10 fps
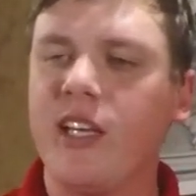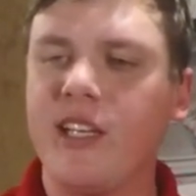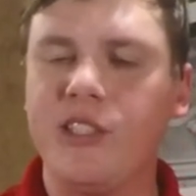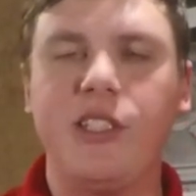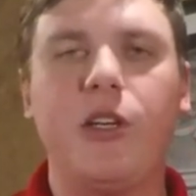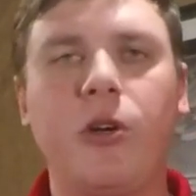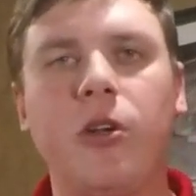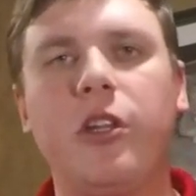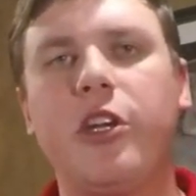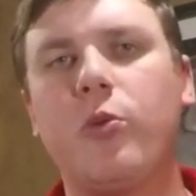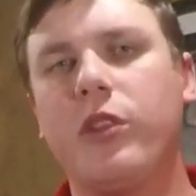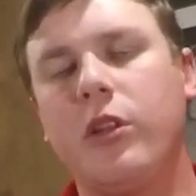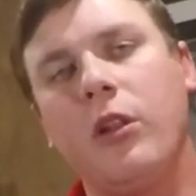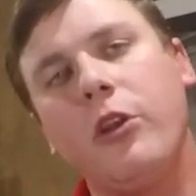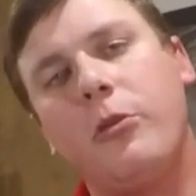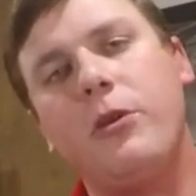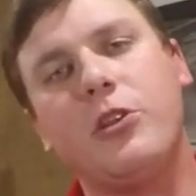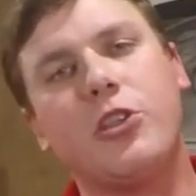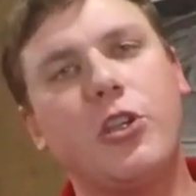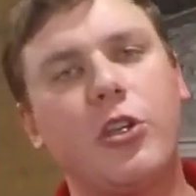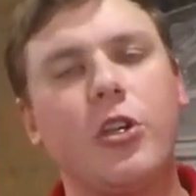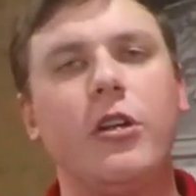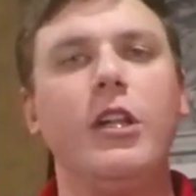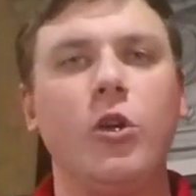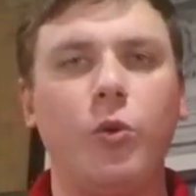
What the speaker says: like I said earlier, with a little bit of sugar,